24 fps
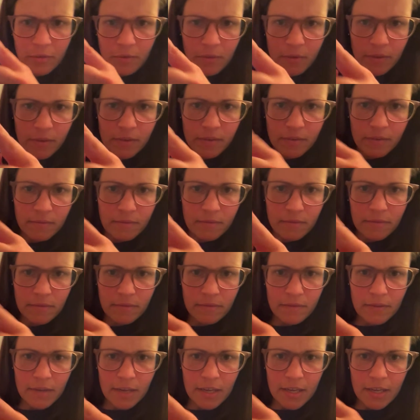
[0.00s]
so it's
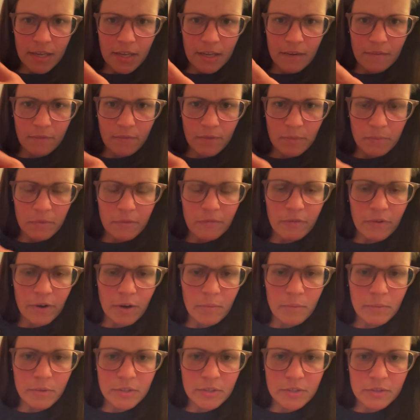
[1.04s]
taking it from the
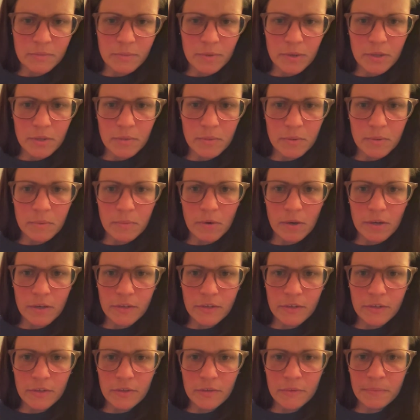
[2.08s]
front, which is what you would want to
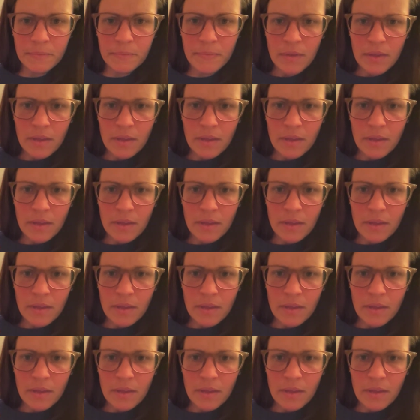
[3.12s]
do.